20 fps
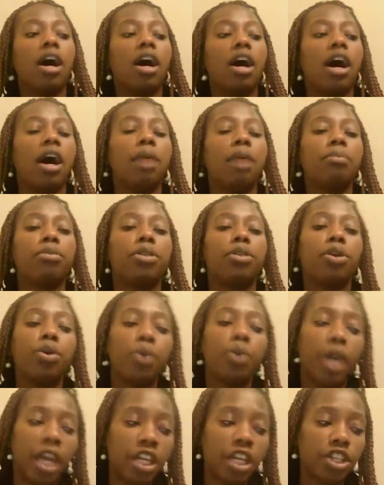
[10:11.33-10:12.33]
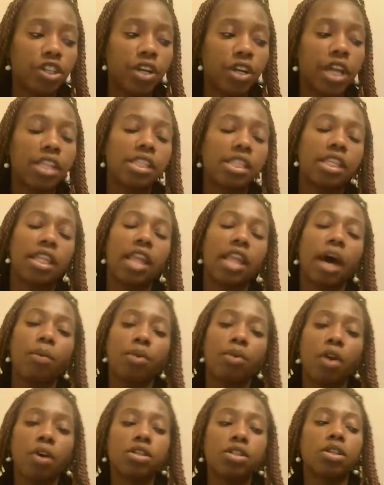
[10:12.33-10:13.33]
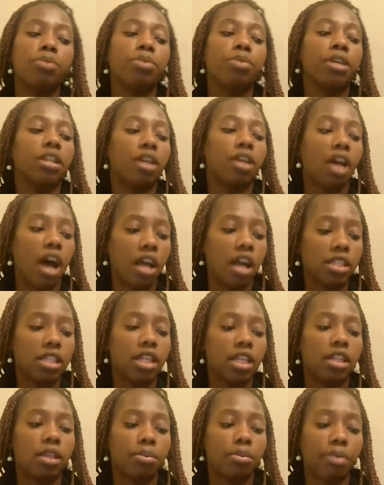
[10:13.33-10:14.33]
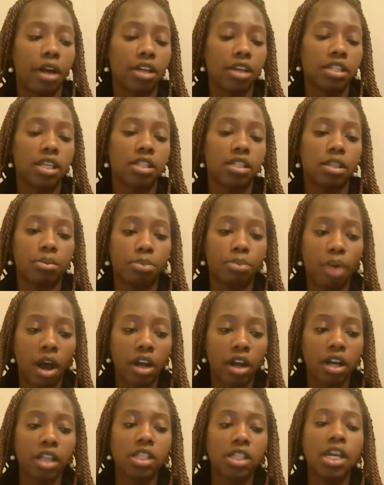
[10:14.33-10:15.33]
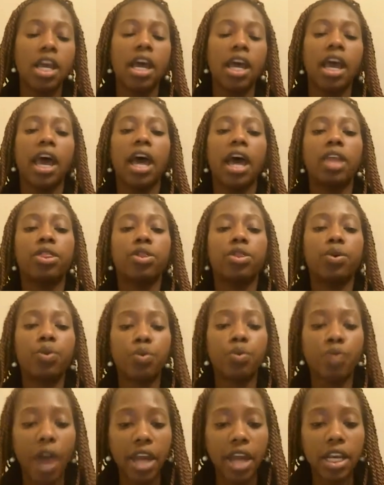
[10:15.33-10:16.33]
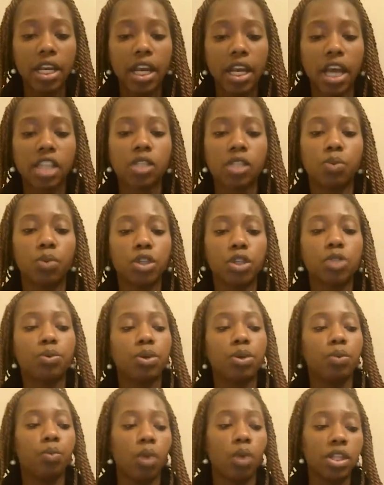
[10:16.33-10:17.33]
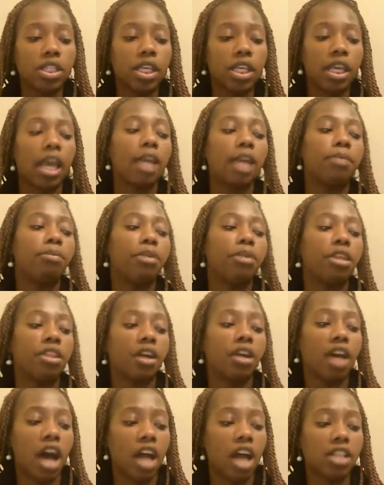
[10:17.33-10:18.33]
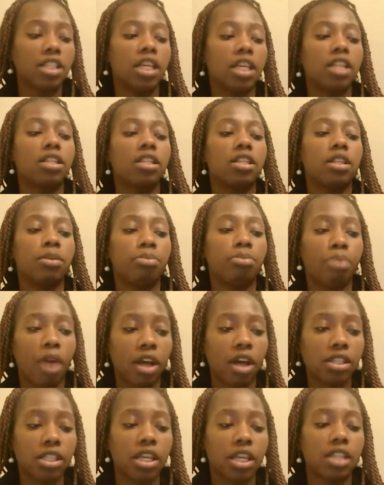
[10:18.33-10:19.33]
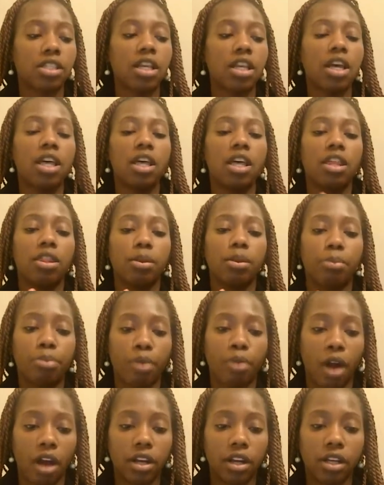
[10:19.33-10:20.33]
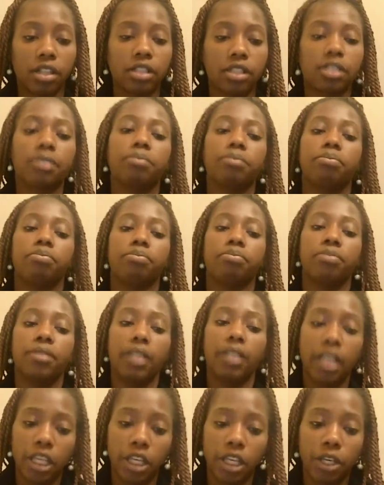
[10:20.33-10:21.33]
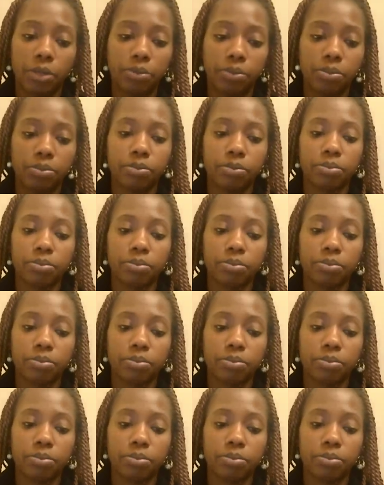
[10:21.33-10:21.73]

Through interest, and that would also be the content, the process, the product, and through readiness, which would once again be the content, the process, the product. Thank you.